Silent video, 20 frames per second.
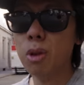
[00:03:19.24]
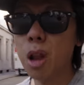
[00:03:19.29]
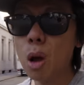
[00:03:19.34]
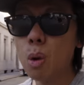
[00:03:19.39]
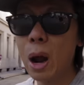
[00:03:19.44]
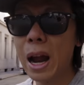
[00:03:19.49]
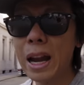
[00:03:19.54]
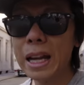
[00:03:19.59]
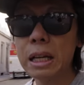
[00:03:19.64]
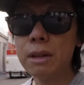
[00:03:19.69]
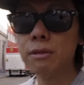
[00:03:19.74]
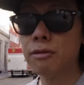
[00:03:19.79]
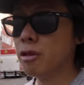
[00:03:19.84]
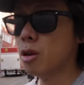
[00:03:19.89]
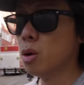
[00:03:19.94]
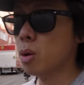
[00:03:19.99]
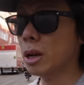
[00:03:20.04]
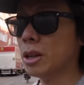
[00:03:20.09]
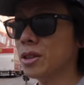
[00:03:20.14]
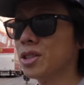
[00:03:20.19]
low-hanging
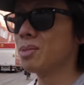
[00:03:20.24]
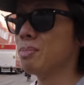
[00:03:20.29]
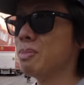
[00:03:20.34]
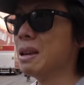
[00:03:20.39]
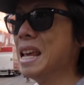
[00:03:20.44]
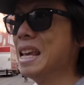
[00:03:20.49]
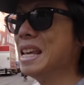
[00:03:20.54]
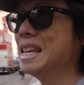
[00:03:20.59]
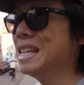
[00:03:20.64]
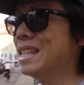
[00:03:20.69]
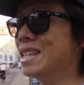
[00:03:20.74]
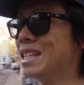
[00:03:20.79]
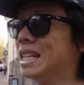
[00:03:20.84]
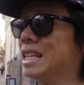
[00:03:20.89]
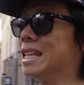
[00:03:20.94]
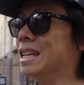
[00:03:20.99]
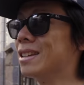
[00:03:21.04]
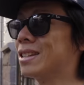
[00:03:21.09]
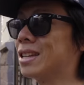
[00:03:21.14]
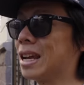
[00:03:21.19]
fruit. It's
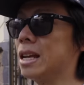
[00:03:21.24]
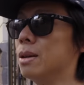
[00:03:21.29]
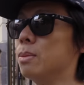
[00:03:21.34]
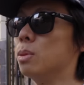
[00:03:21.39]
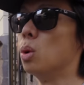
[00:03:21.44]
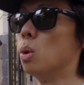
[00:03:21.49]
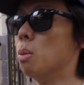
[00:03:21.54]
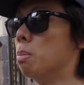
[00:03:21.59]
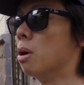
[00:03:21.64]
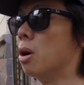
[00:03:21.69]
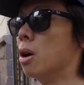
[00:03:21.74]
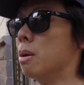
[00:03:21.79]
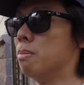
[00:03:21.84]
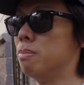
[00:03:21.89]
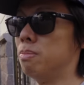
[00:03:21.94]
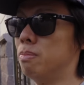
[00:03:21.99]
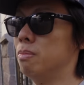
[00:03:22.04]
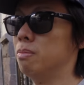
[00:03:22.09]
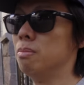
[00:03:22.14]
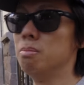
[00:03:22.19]
easily attainable by
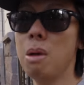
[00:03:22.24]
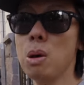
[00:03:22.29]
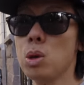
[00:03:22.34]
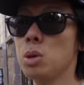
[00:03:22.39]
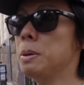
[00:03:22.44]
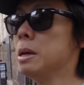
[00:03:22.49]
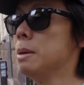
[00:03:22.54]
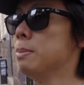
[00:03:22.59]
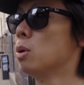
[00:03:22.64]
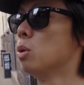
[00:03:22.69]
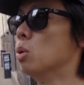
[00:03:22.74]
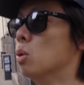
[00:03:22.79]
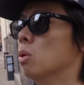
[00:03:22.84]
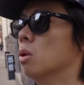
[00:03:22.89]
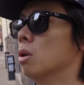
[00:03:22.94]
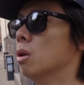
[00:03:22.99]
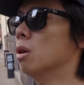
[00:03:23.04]
most people.